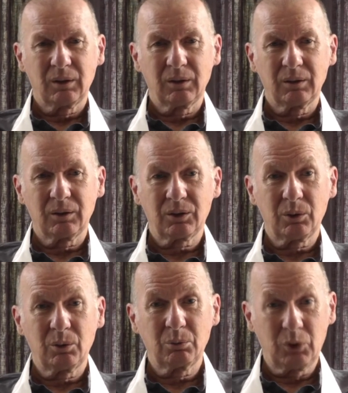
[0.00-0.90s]
Uh,
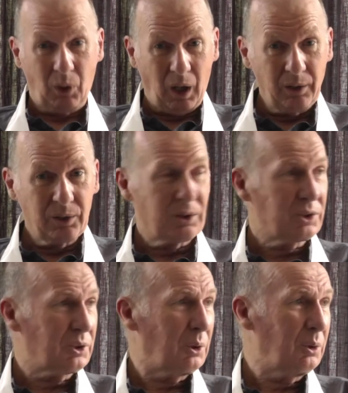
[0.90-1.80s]
so, you know, Anand
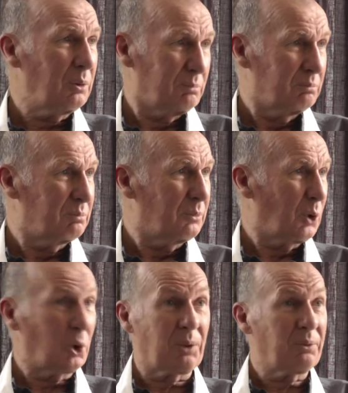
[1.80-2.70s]
is still
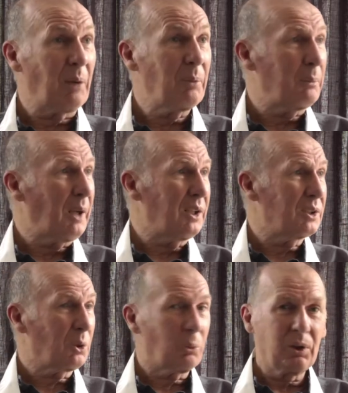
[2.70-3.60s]
not a family man,
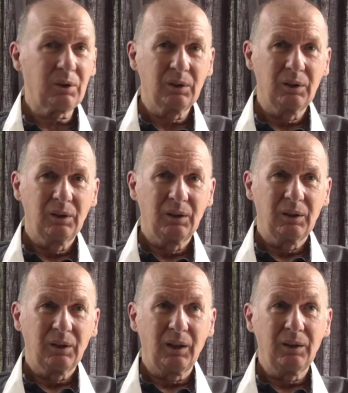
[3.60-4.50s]
as it were,
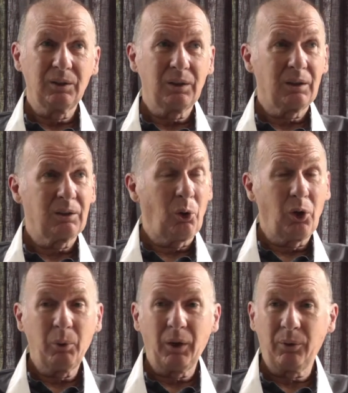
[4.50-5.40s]
and uh,
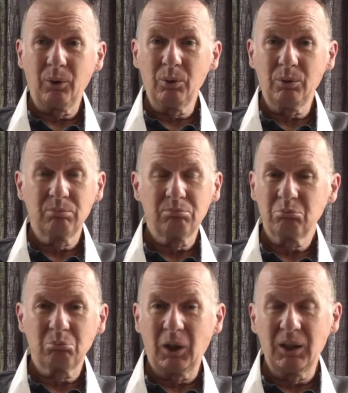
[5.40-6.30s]
all the way through
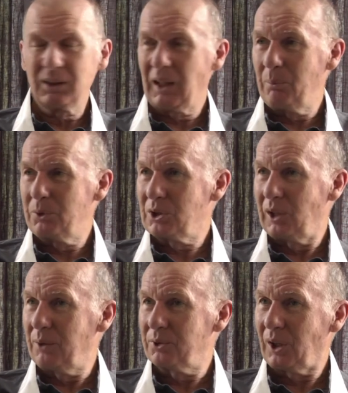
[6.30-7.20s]
he's kept his
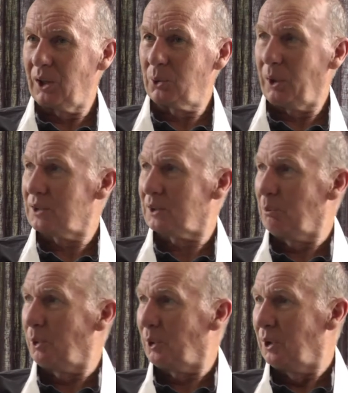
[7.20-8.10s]
lifestyle quite
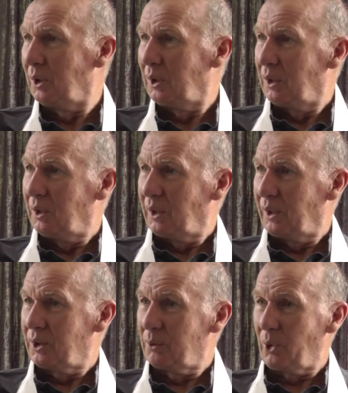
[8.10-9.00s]
simple
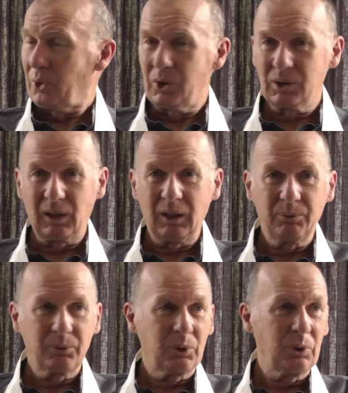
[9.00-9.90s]
and devoted his
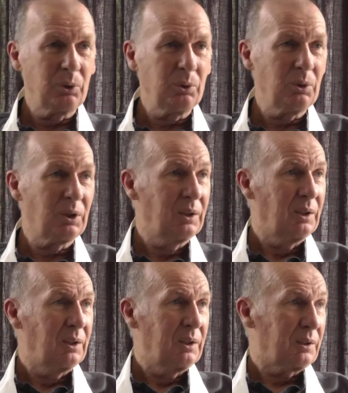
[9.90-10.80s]
life to uh,
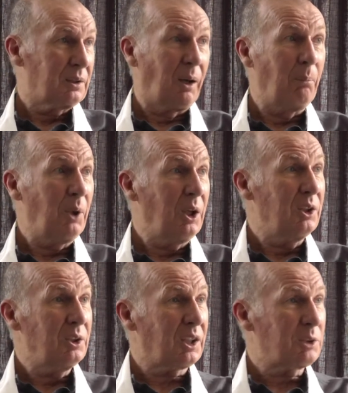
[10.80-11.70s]
the Dhamma and